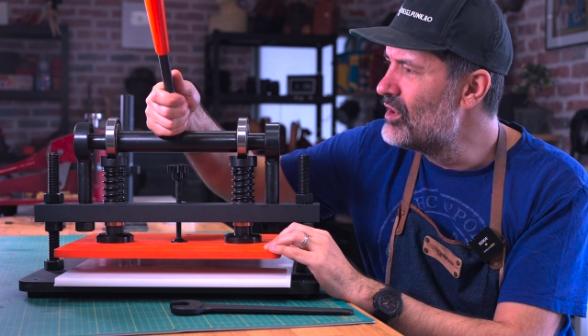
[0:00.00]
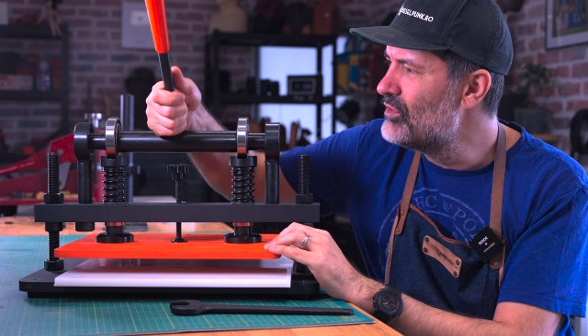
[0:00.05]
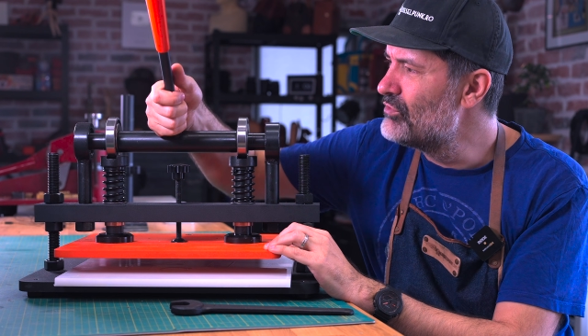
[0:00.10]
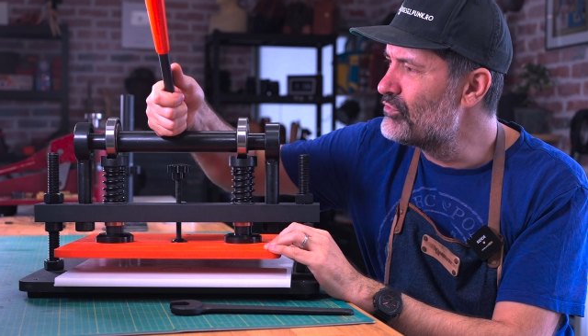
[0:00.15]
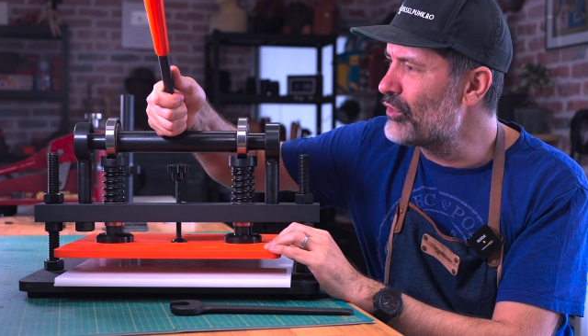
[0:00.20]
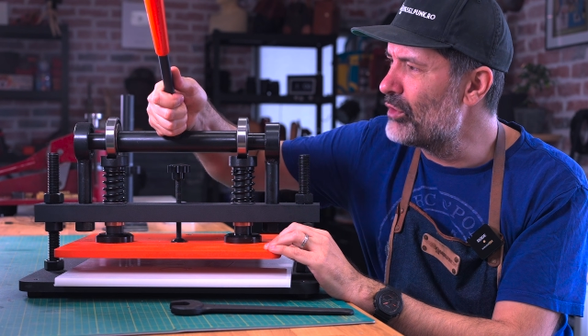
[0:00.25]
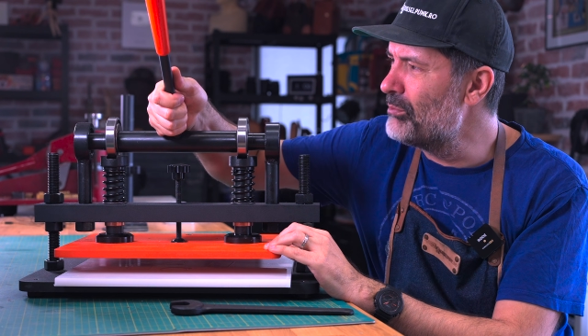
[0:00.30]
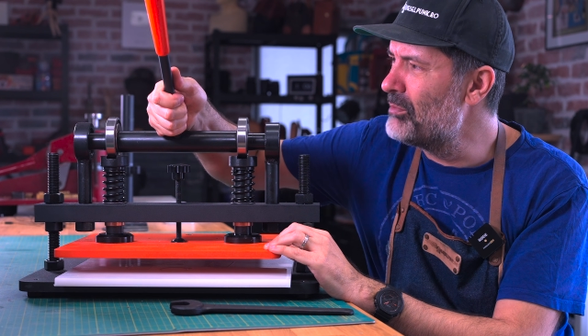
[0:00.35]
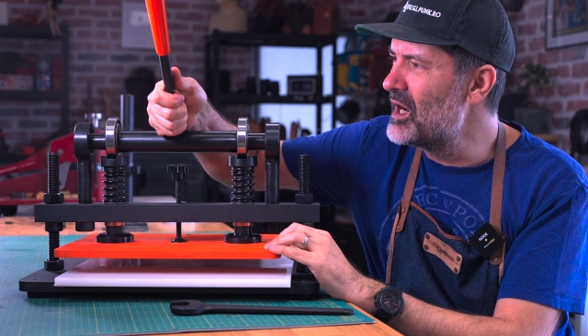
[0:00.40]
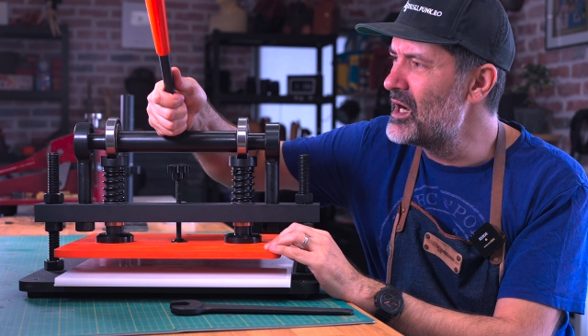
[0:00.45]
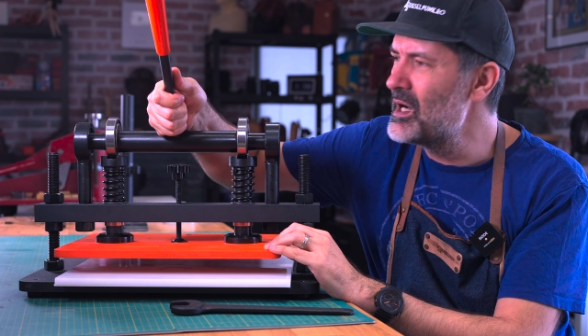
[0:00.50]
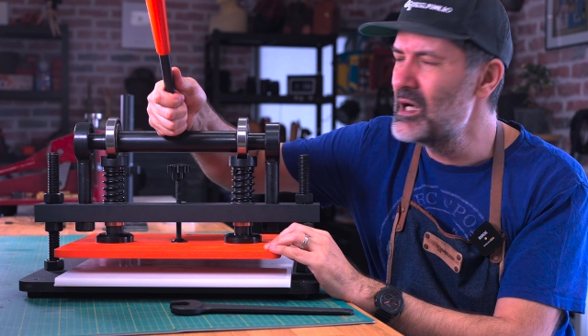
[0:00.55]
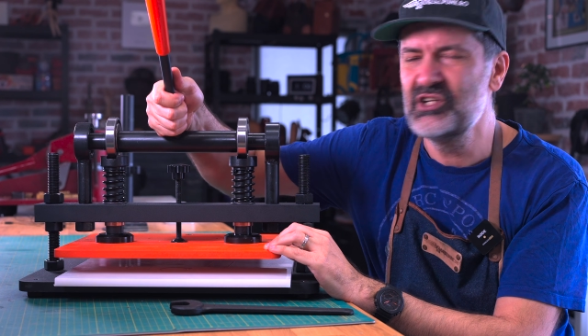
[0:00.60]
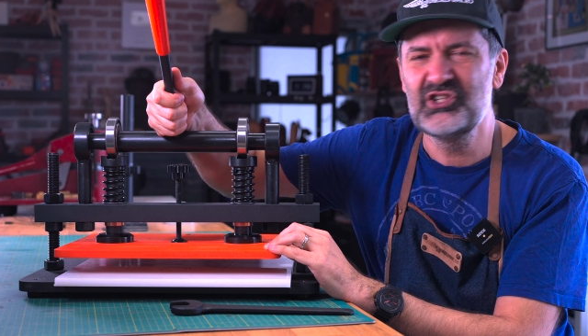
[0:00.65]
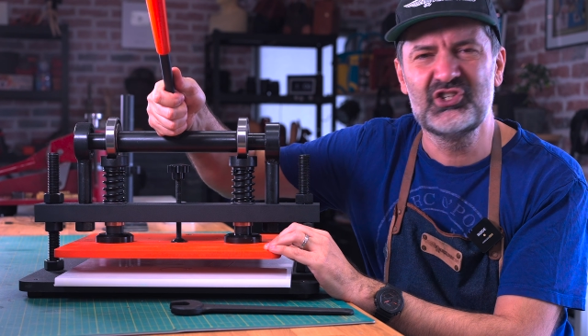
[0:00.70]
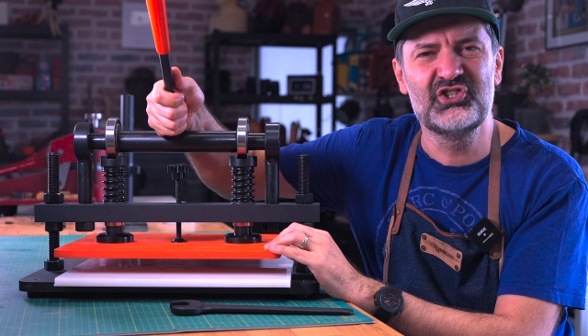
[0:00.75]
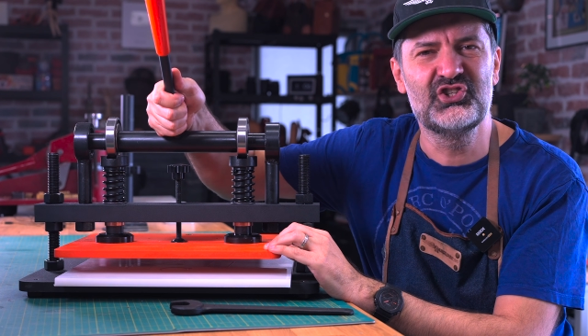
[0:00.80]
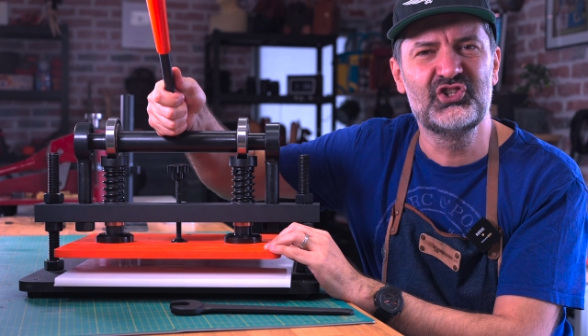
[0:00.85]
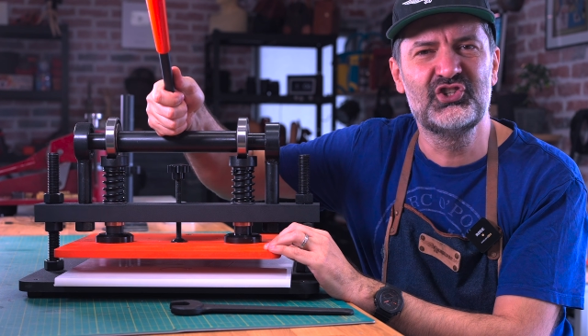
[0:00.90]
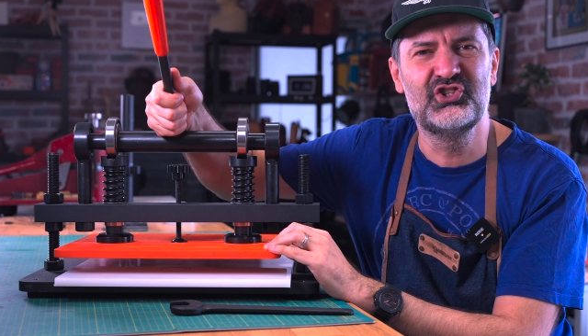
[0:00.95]
from a
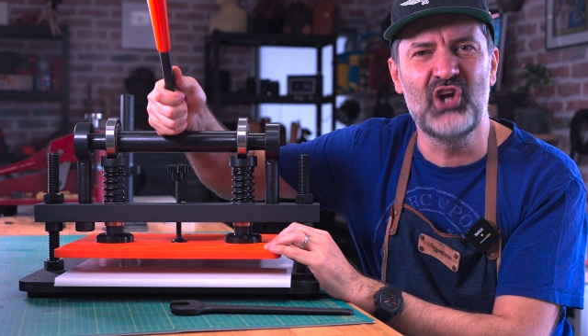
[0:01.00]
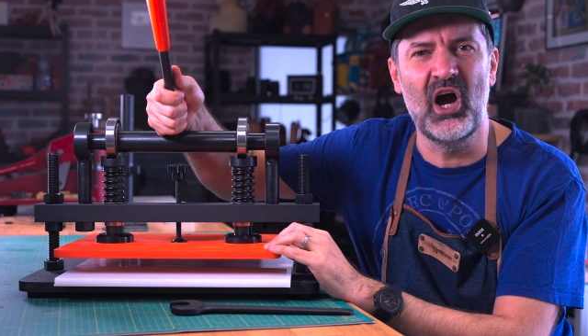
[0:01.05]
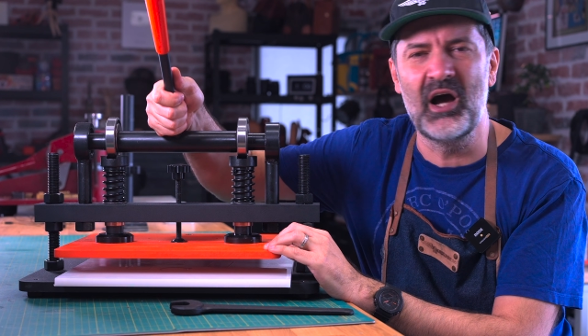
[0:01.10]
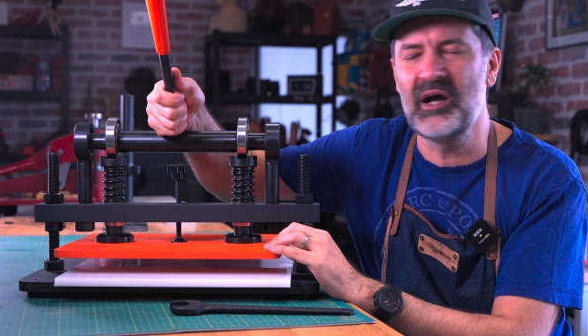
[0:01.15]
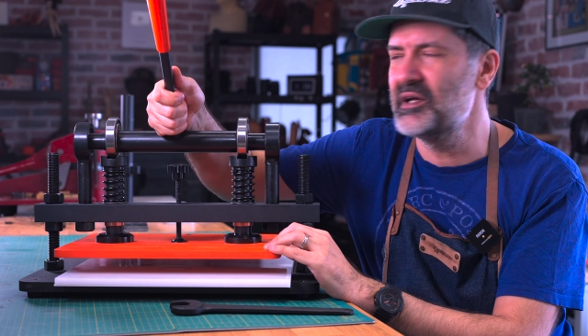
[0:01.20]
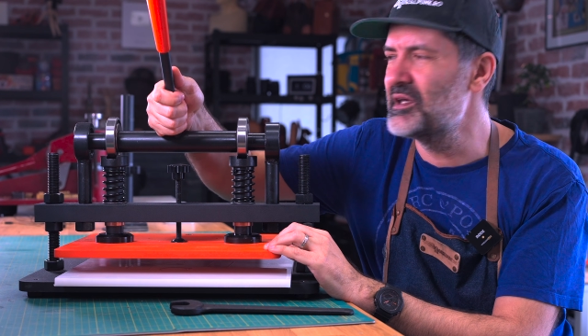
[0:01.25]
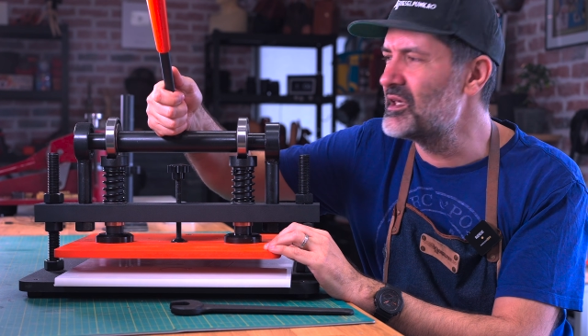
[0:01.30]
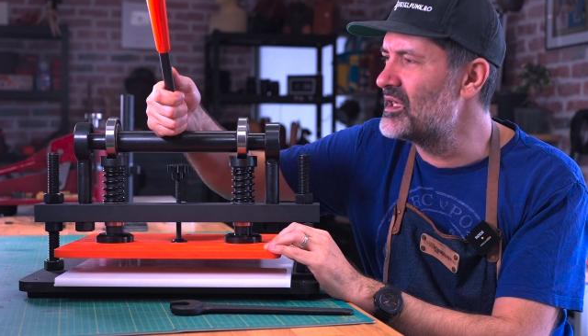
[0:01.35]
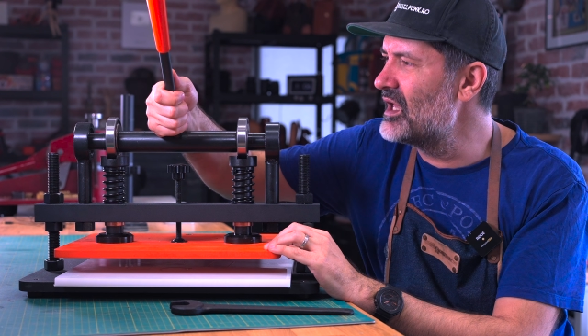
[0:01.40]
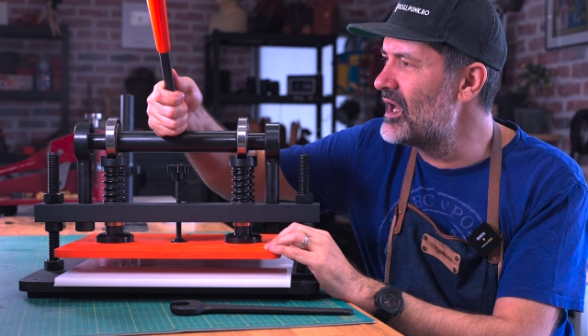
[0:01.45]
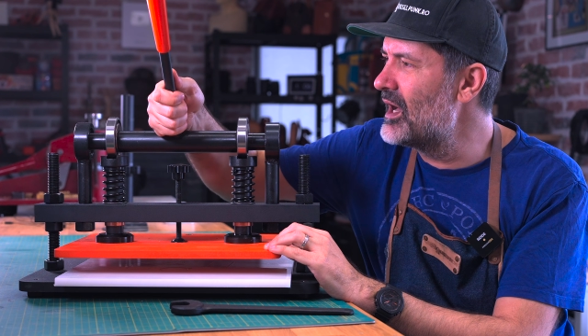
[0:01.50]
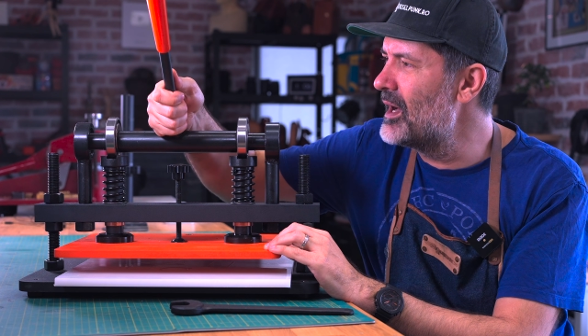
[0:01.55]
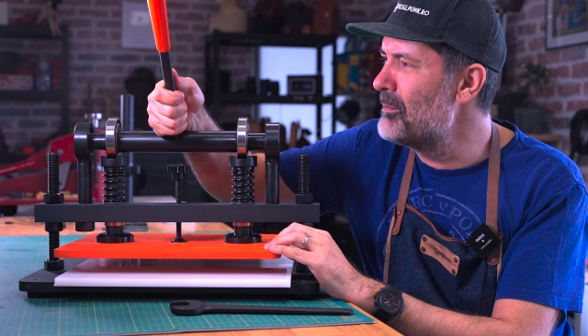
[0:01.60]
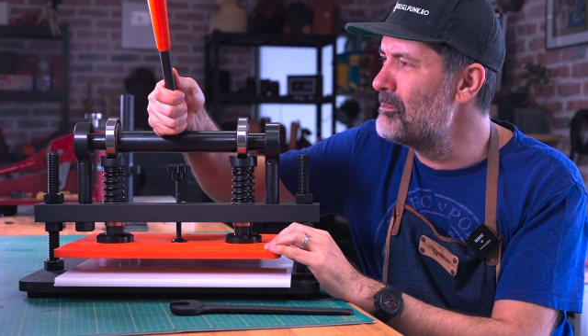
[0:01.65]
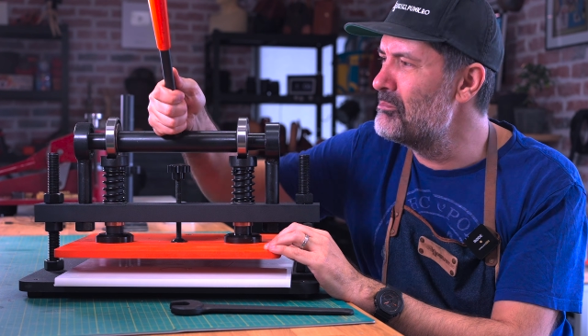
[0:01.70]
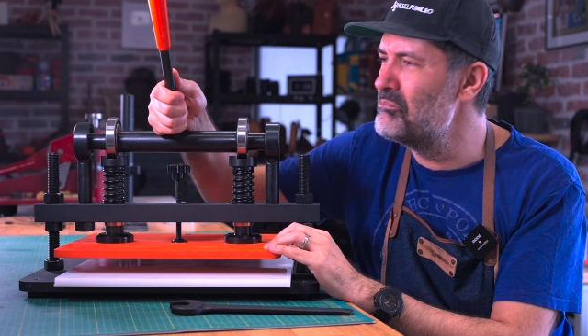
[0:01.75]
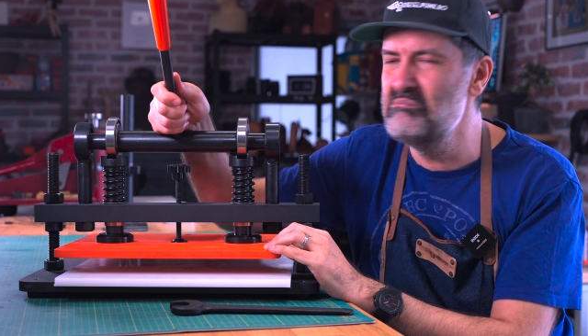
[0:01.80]
chunkier,